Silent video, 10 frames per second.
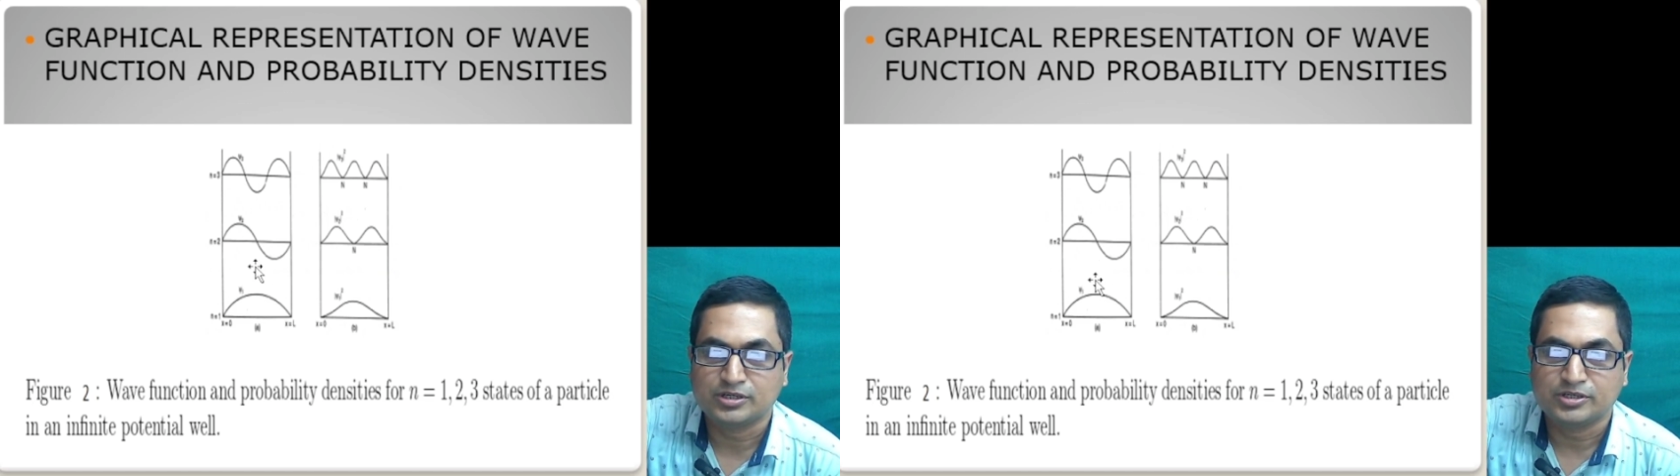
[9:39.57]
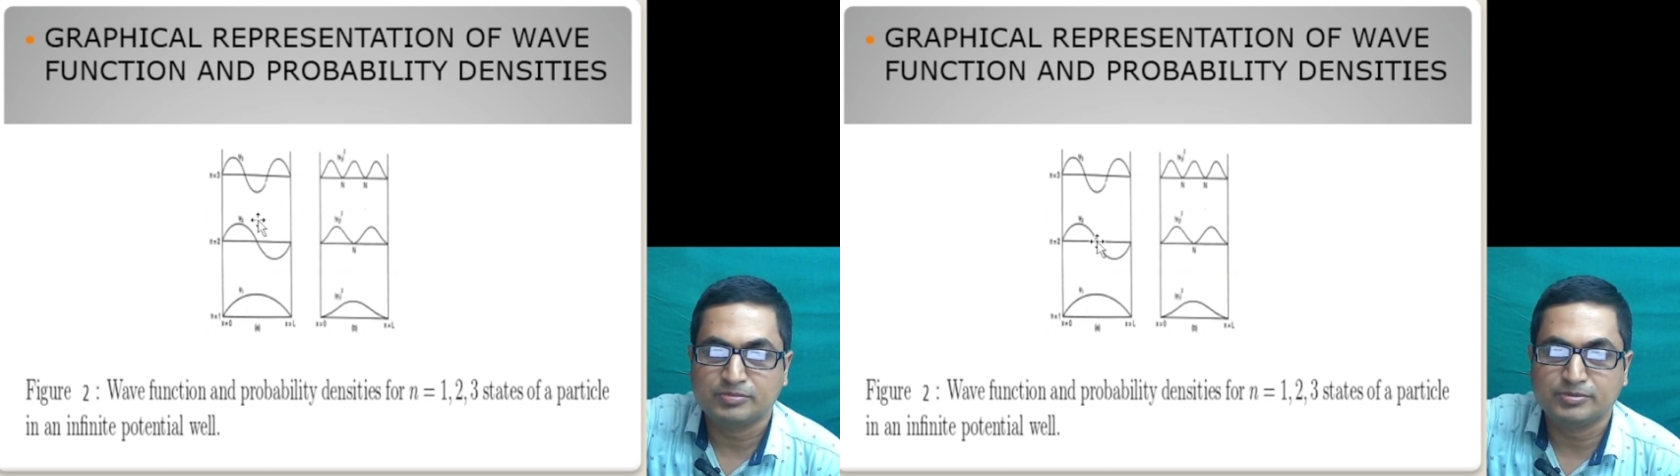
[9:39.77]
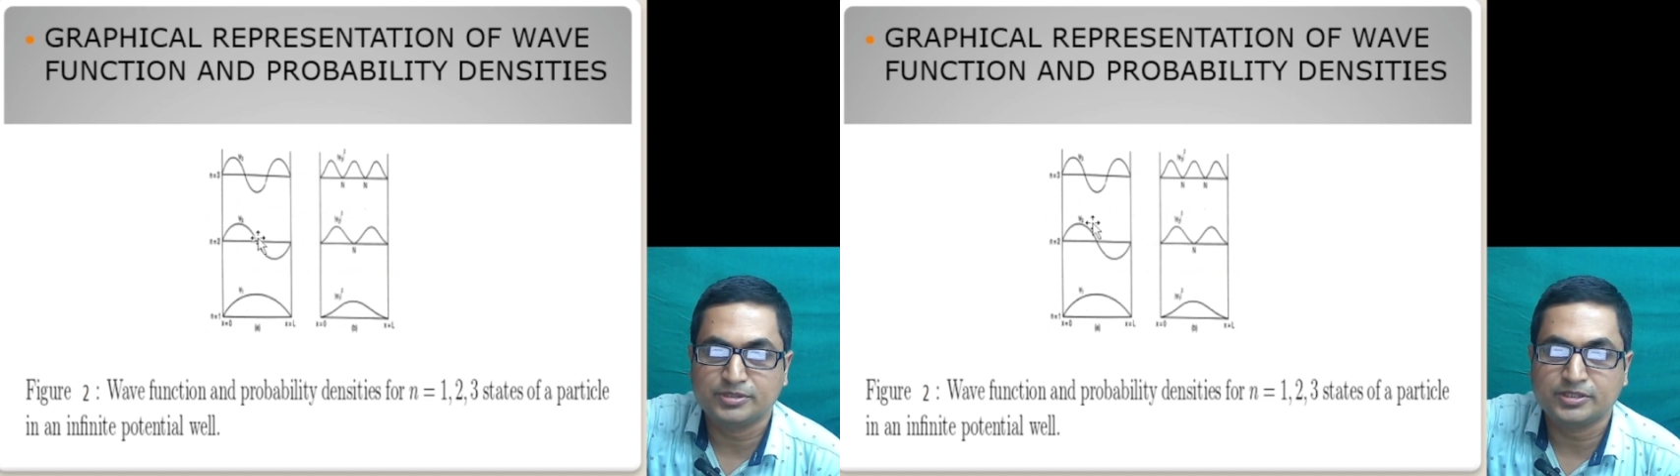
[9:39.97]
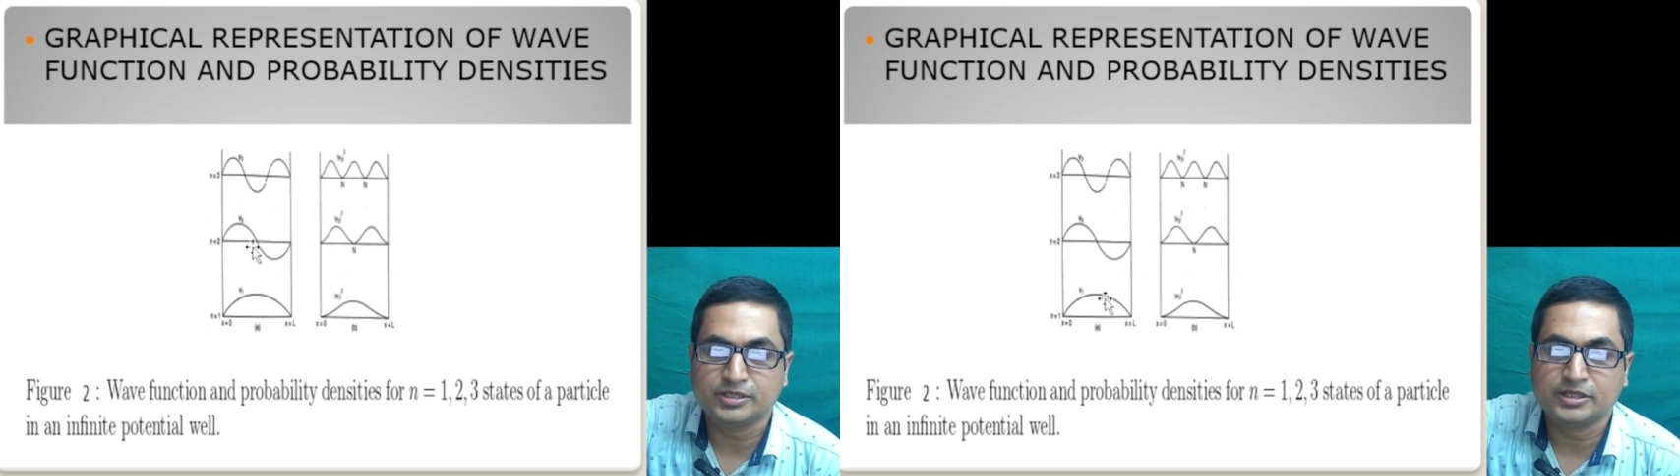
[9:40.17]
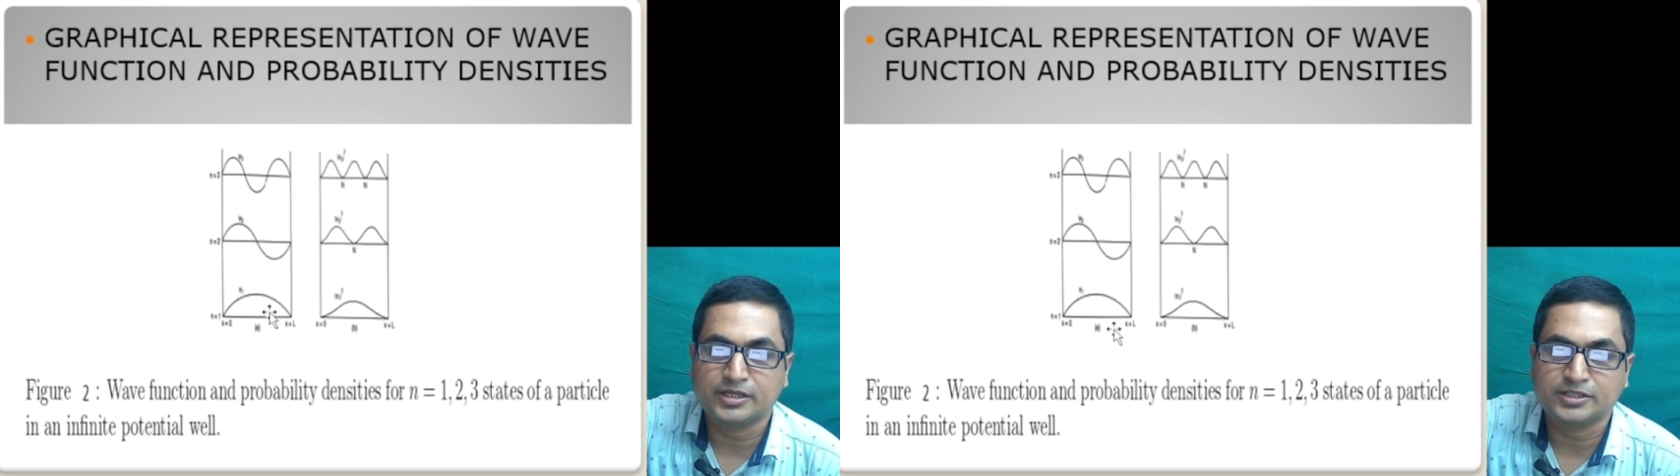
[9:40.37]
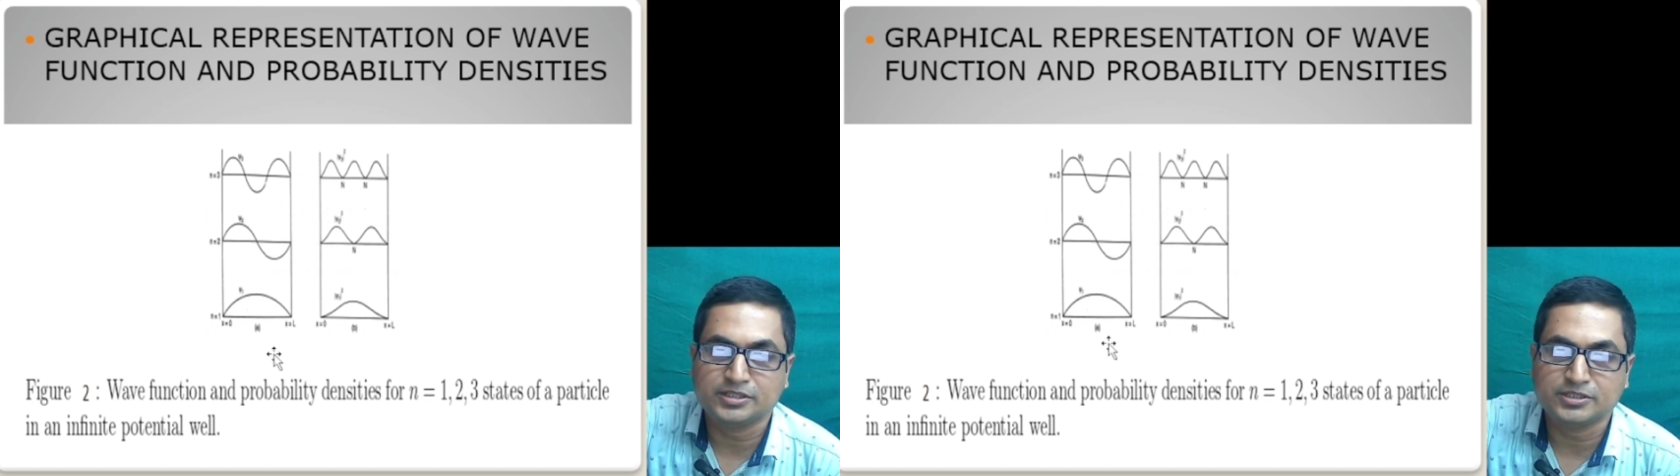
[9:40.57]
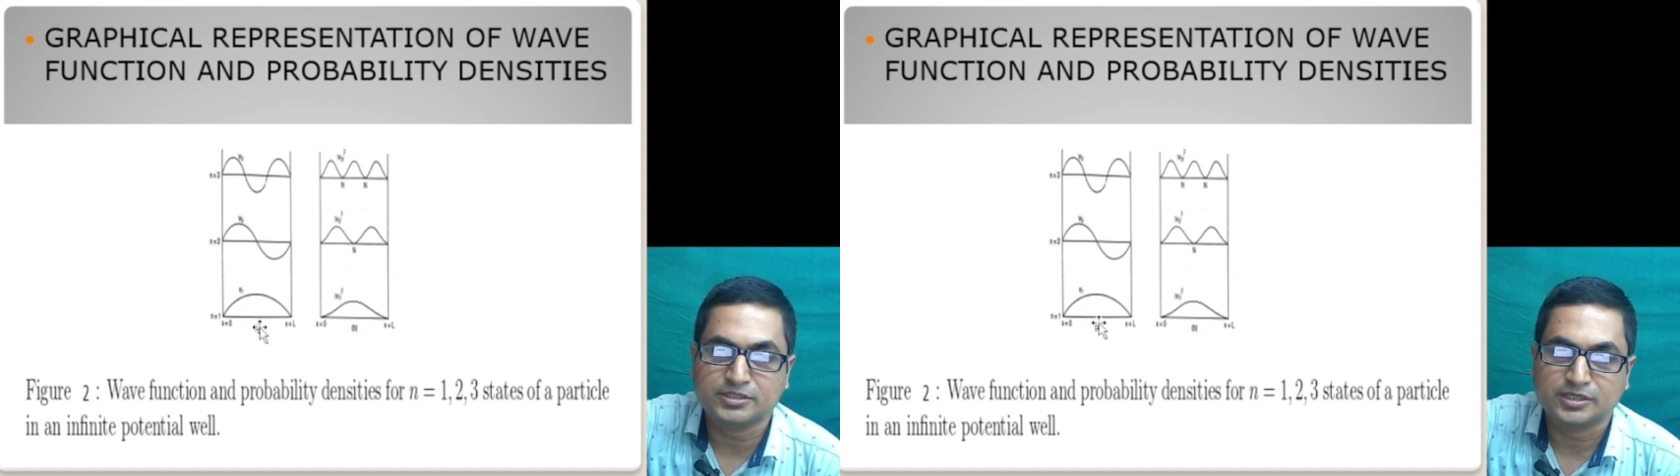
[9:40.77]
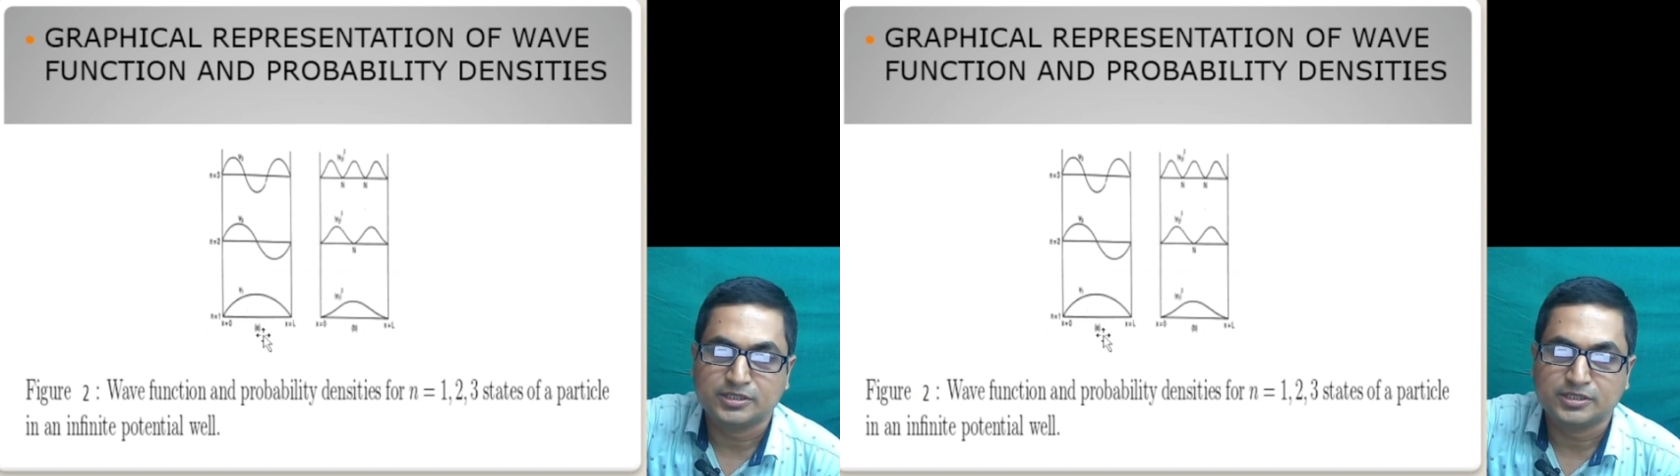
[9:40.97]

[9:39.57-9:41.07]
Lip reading: represented like this.